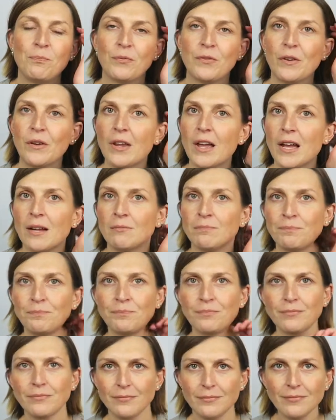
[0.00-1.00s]
So yeah,
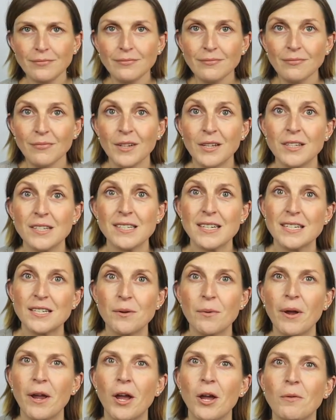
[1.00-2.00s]
just ask
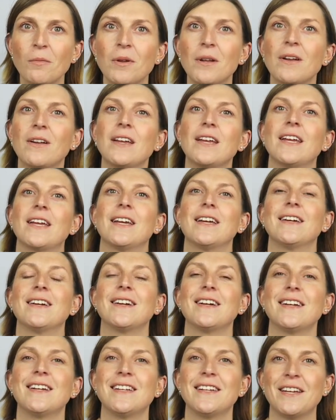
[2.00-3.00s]
away. I hope you like it,
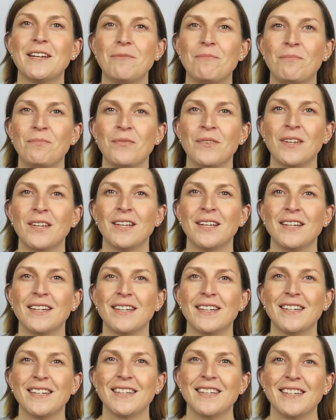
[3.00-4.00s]
and
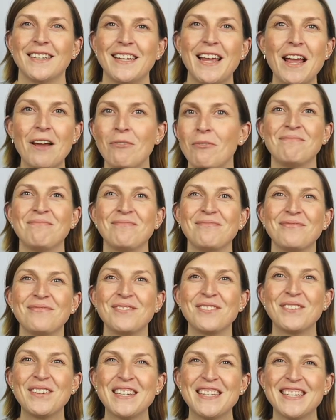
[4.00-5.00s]
yeah,
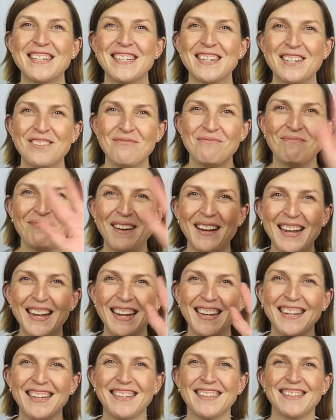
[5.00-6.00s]
speak to you soon.
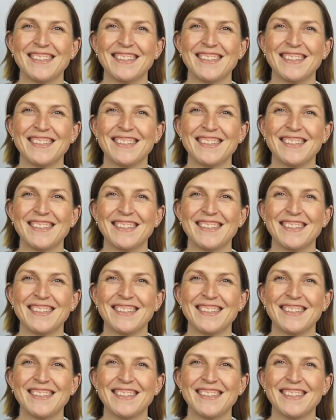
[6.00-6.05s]
Bye.